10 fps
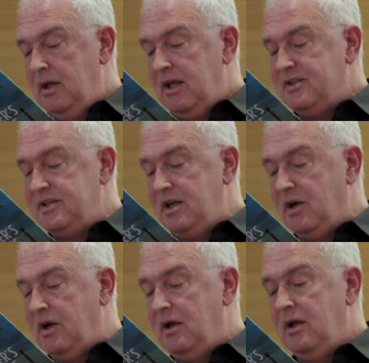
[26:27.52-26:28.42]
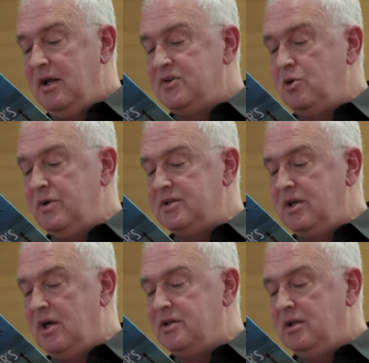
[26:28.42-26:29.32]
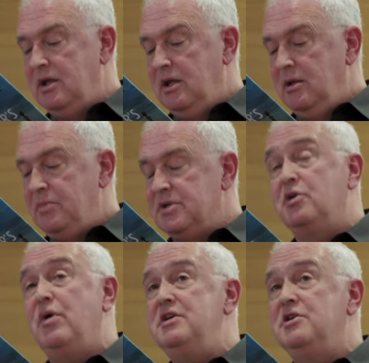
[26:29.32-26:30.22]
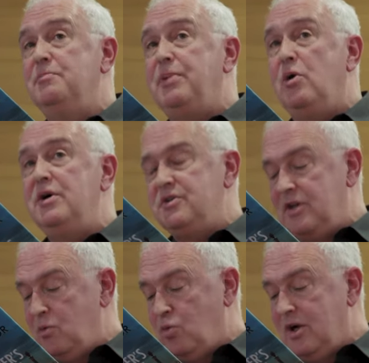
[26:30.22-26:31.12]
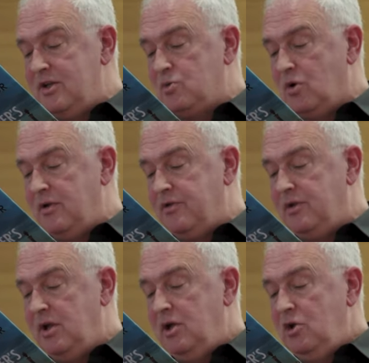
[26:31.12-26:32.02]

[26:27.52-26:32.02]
A sinner, as who is not, but a greater poet than Wordsworth,